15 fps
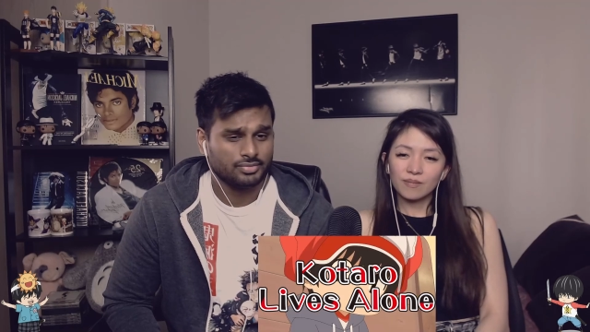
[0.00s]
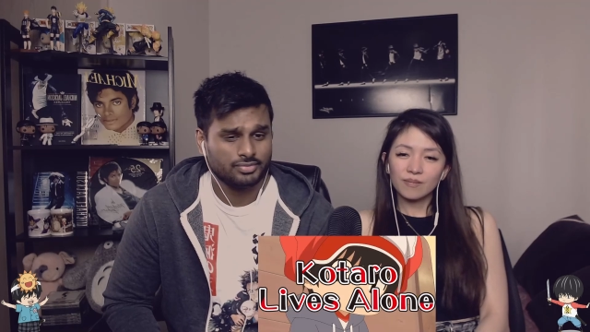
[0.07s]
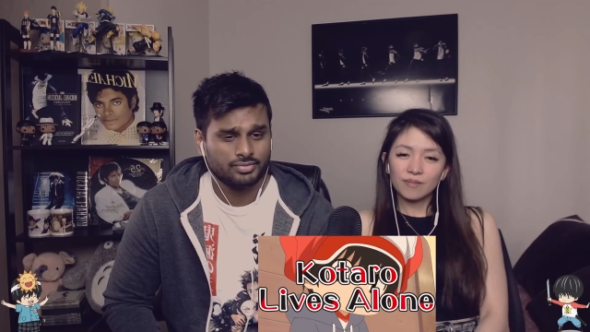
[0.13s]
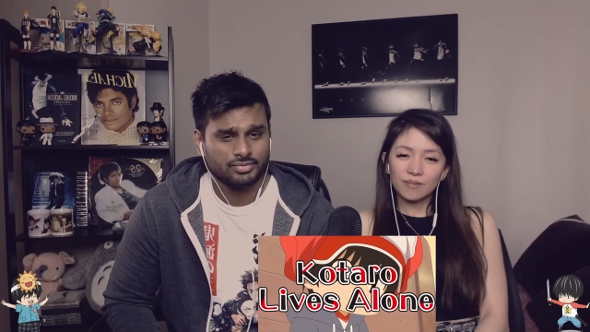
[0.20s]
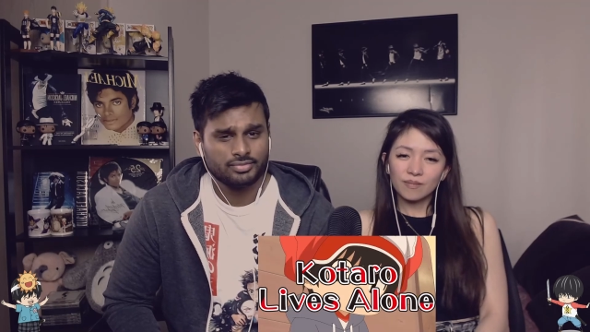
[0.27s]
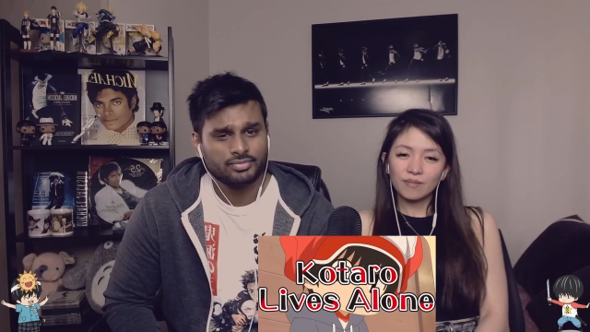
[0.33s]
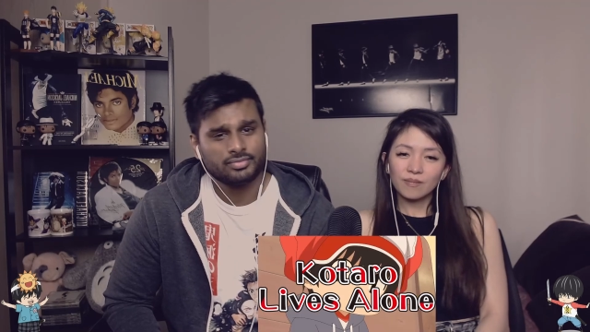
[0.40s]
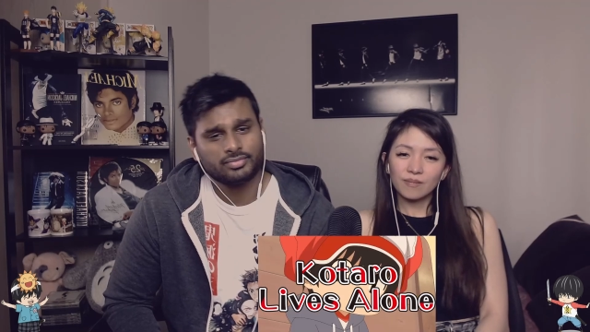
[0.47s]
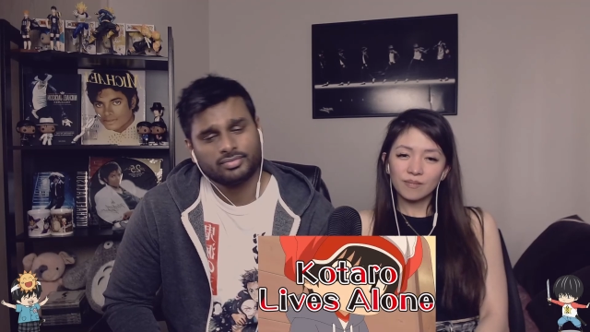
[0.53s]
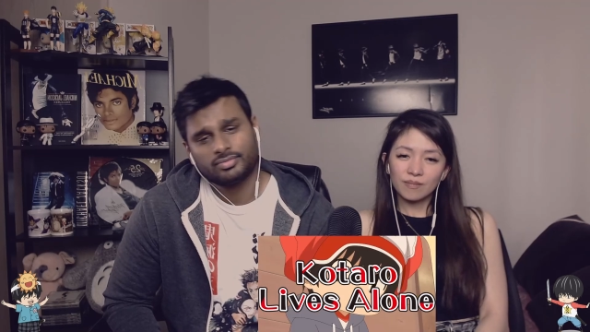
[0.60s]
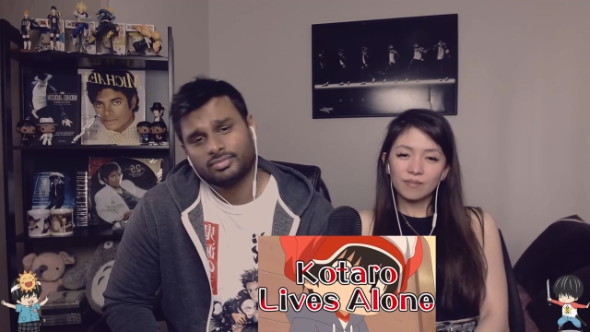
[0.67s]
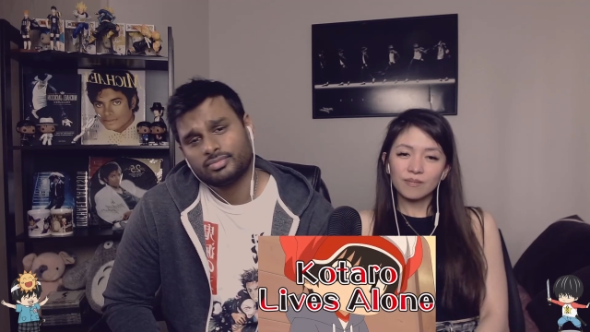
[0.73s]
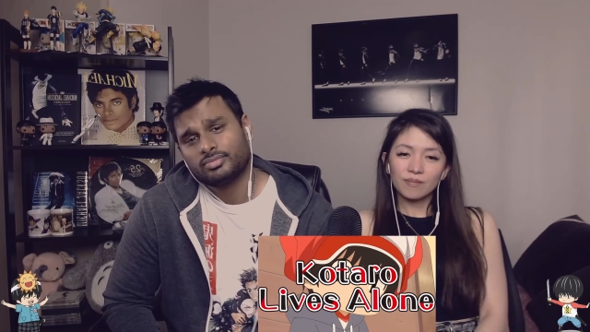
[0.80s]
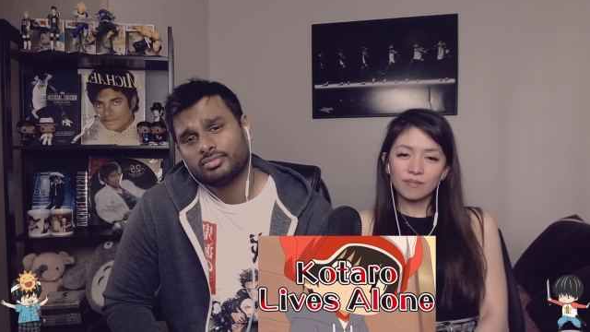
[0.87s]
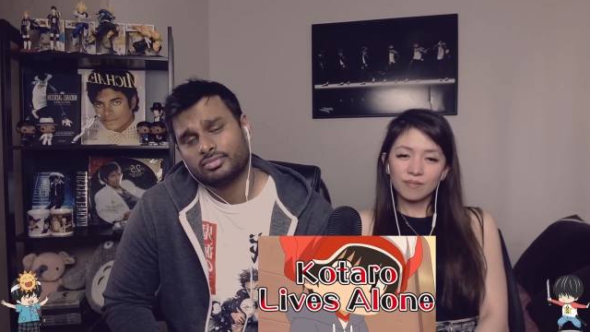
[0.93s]

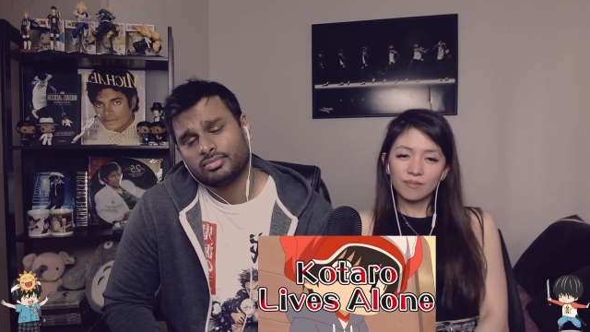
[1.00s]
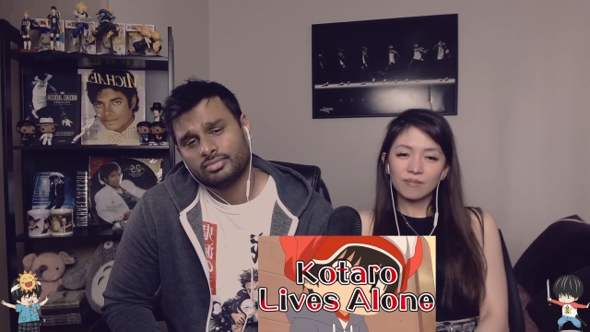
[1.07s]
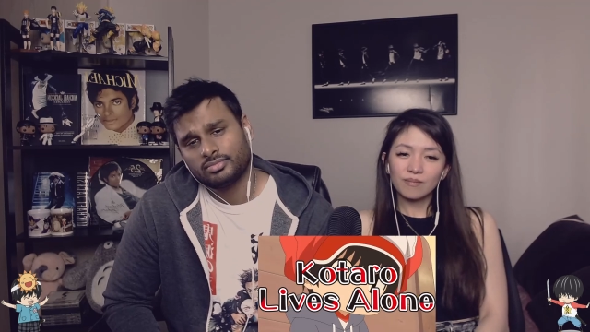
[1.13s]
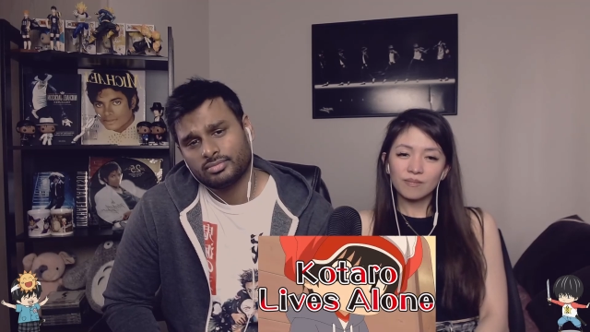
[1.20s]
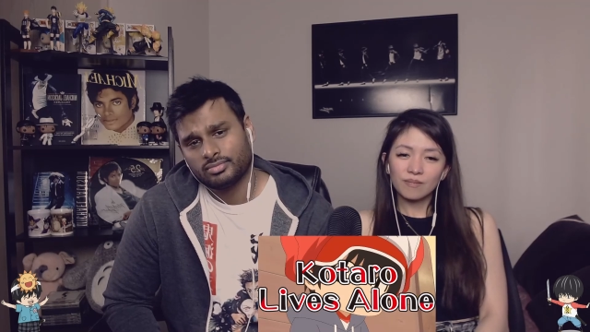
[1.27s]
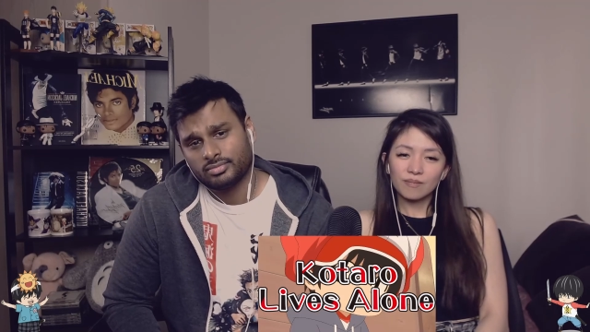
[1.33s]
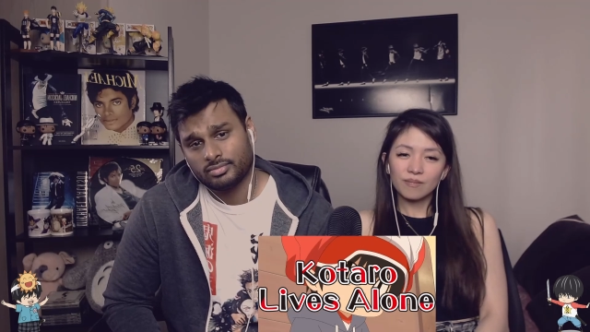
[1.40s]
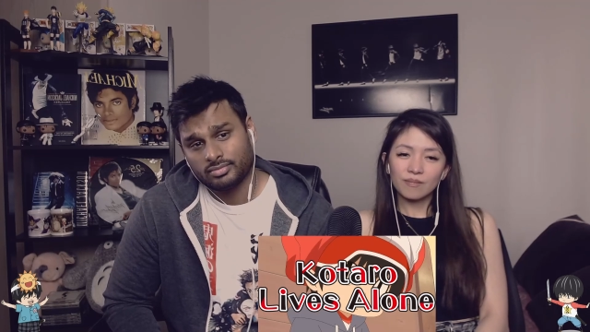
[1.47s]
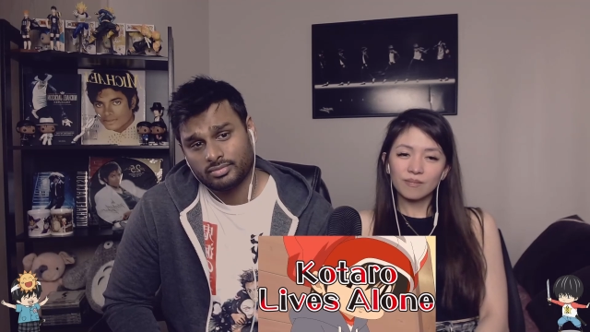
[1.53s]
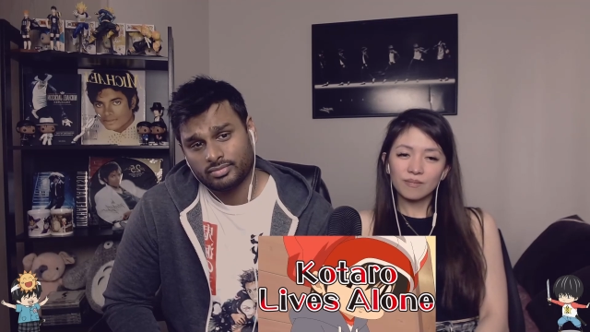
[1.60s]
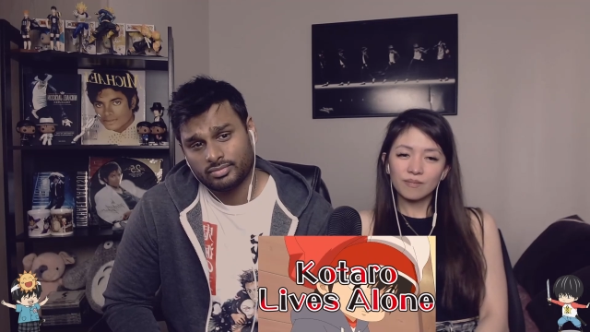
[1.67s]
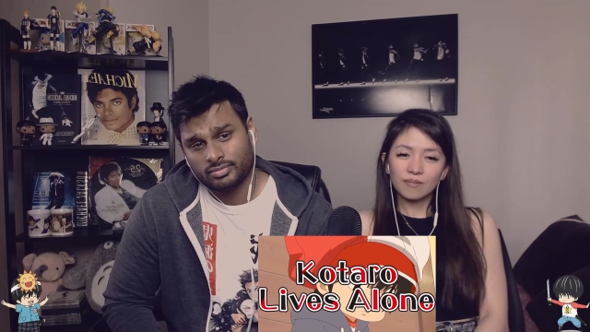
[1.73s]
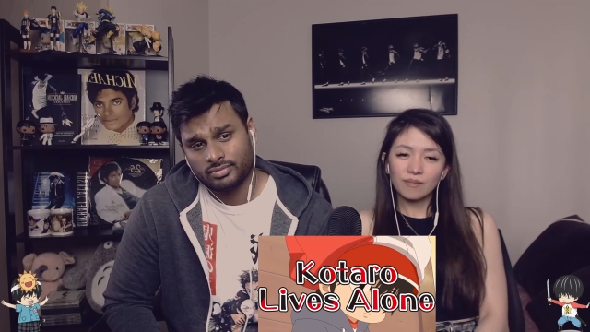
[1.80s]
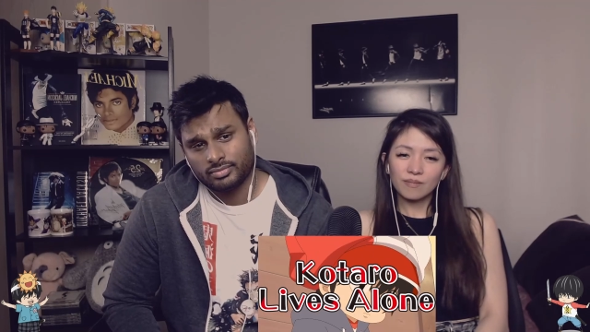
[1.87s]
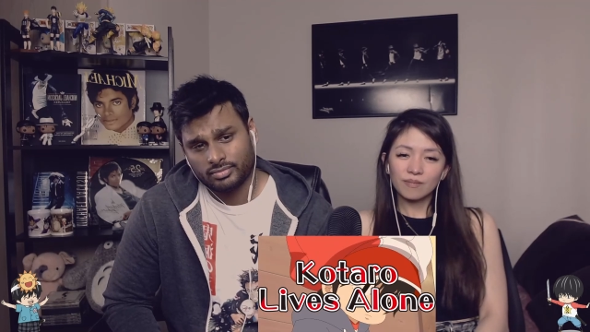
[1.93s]

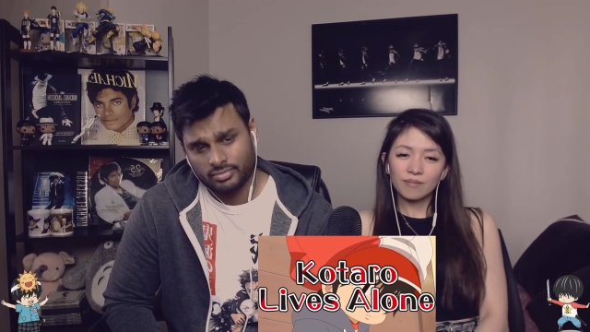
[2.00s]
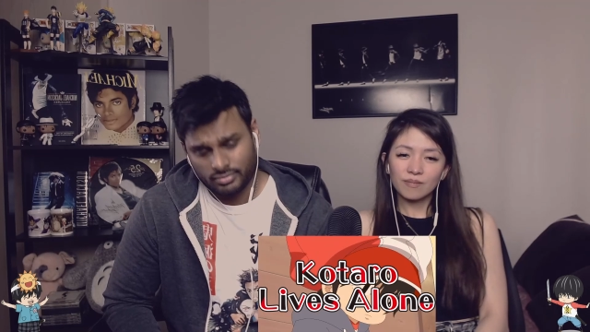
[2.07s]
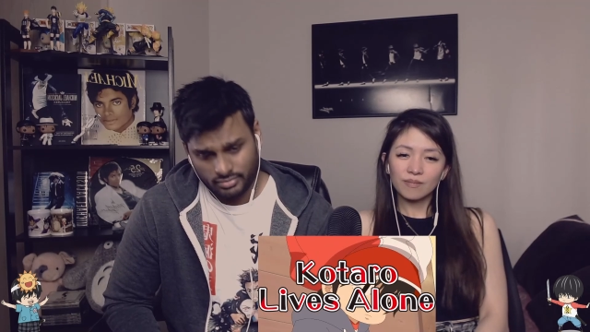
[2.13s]
Nobody speaks.